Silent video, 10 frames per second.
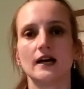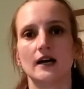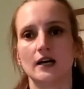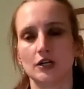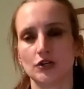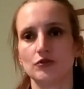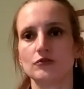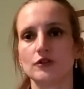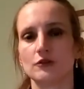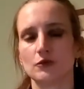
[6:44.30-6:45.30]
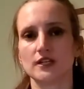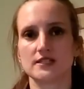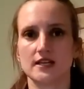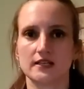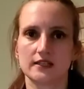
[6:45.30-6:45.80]
knowing what
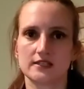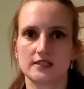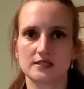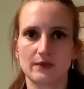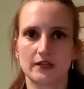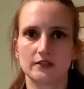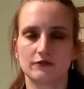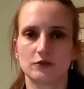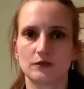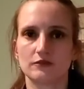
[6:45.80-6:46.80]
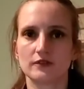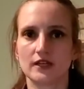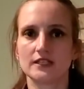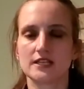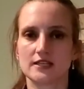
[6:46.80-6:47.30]
exactly is expected from the
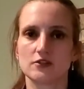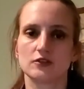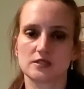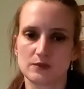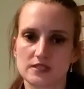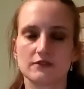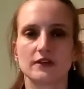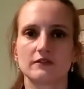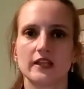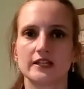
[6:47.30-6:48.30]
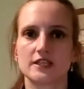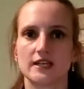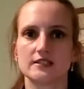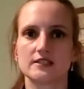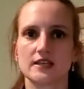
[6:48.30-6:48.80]
flight test on a specific flight
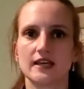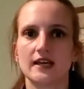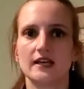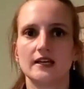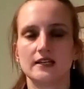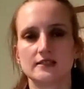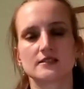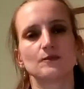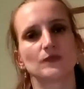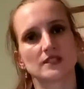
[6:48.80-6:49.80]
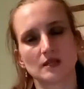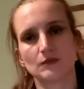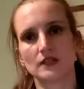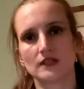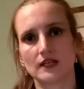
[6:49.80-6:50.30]
test is
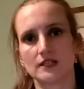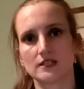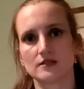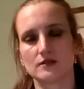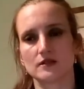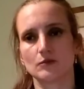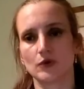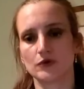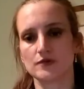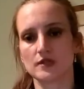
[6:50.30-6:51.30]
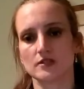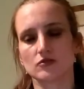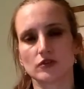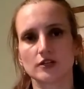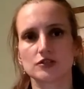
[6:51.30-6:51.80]
something that is both
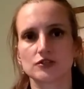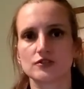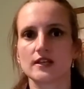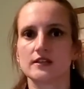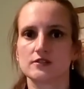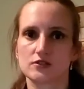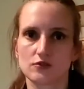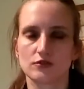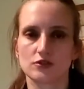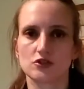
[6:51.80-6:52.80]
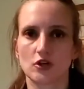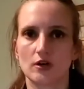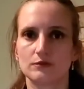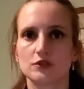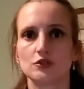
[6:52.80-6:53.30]
instructors and students'
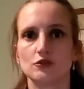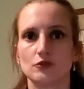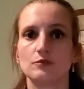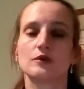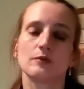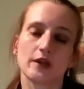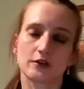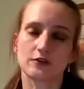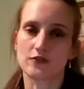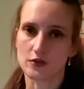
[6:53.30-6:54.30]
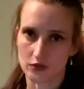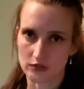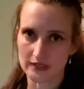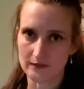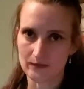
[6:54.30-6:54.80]
job to prepare
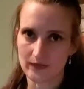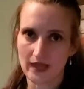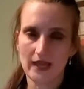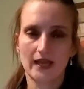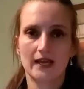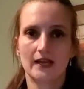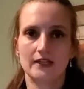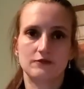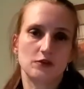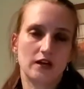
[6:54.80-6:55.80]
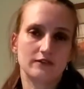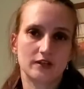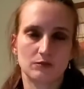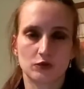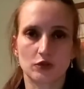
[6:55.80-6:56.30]
thoroughly. If you have any
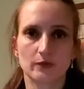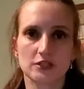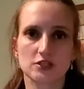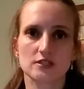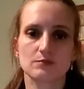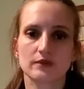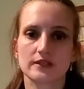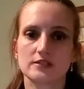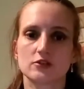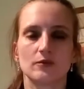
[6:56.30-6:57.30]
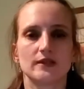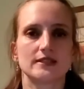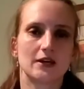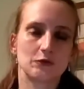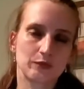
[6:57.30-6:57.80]
more questions, please comment
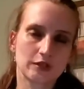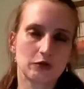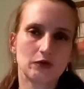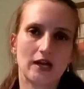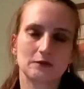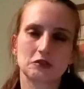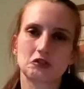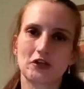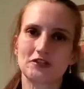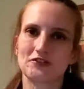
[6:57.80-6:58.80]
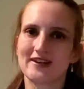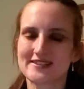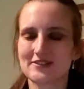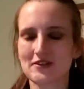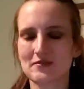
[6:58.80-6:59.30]
down below. I will try to
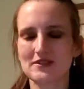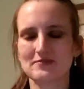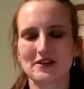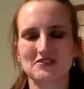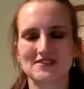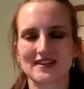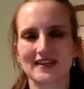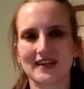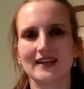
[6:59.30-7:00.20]
answer them as much as I can.